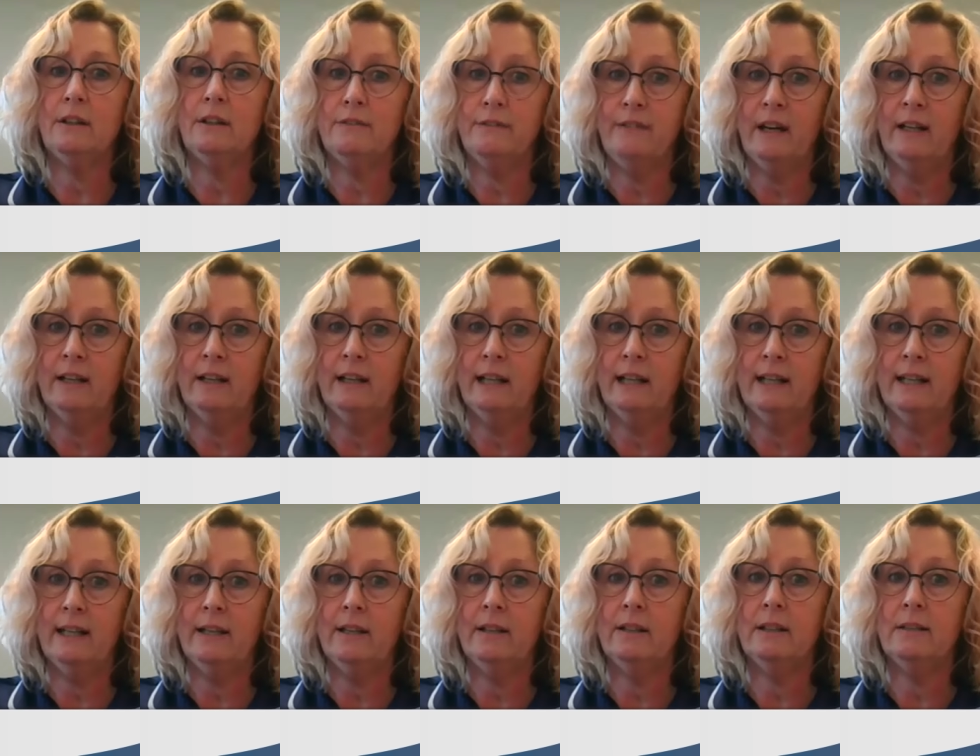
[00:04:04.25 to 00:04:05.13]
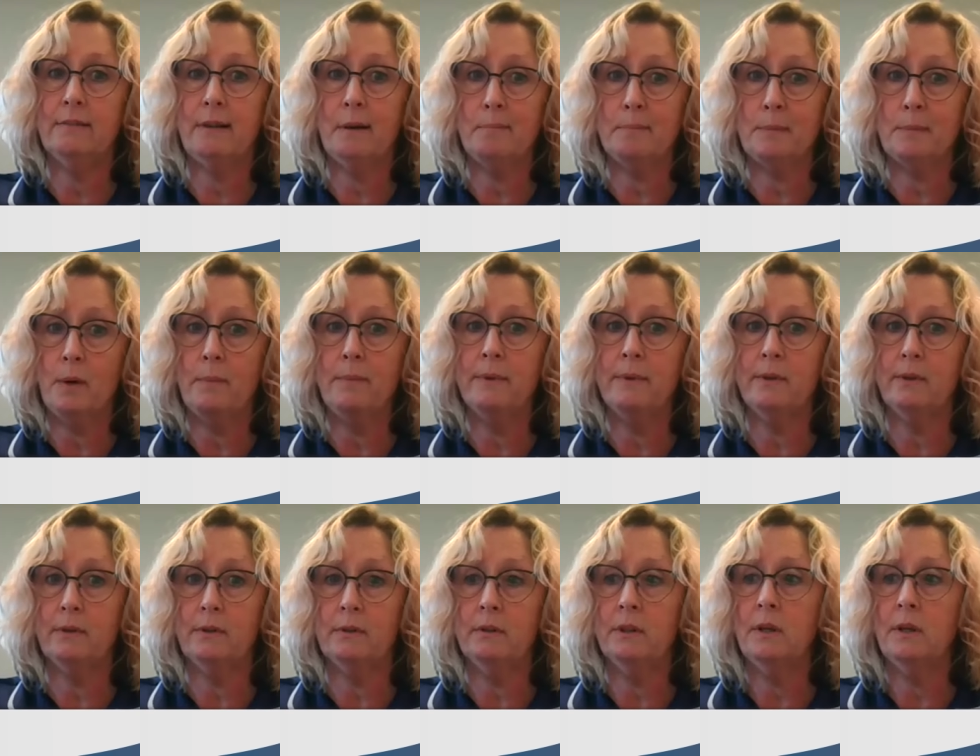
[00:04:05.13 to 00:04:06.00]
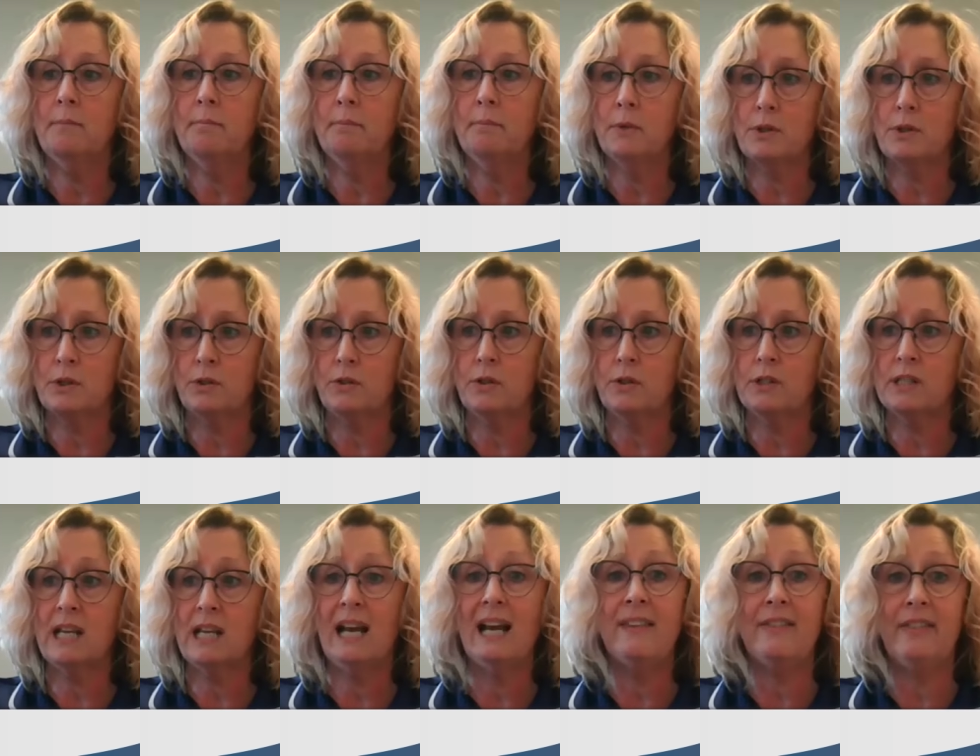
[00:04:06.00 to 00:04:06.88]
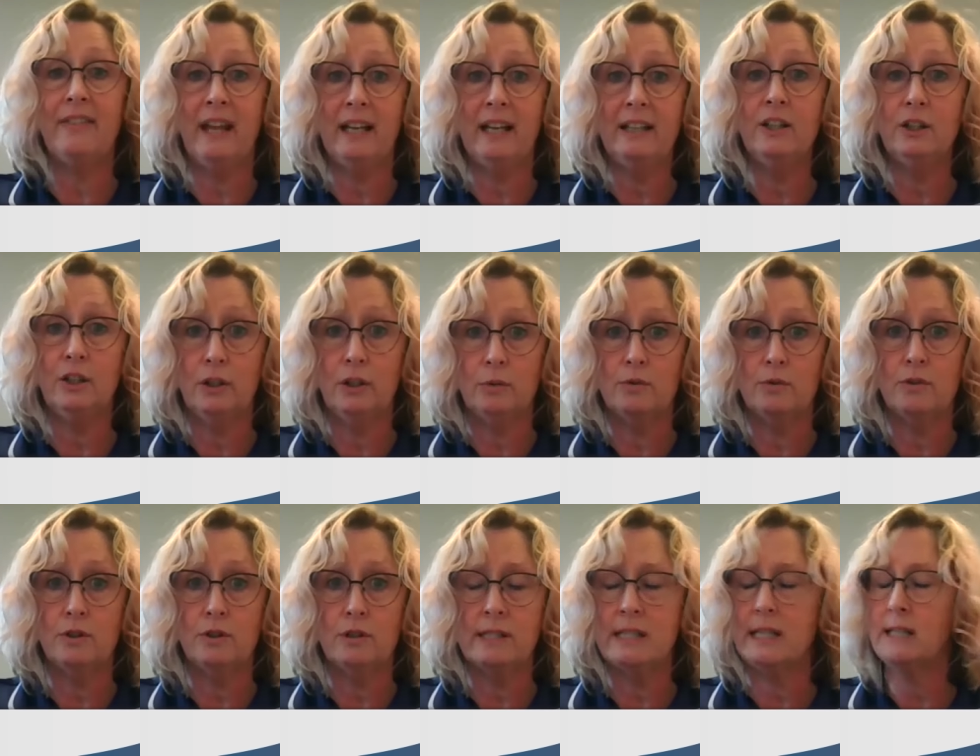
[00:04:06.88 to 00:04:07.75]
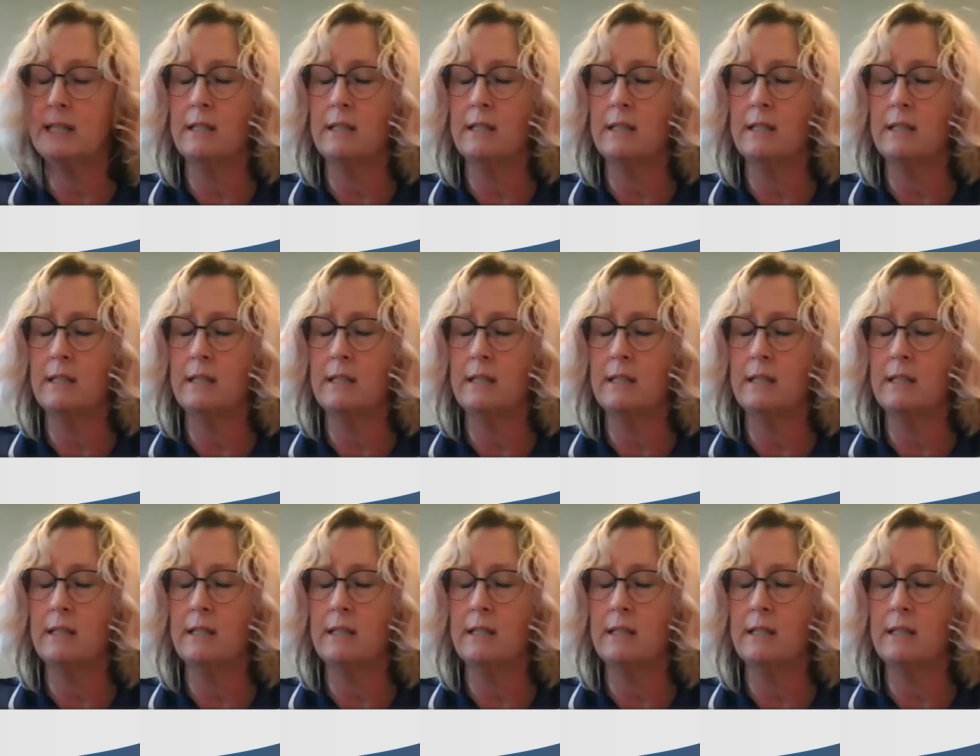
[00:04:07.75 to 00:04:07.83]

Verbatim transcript: your fat layer, your abdominal muscles, and then your uterus.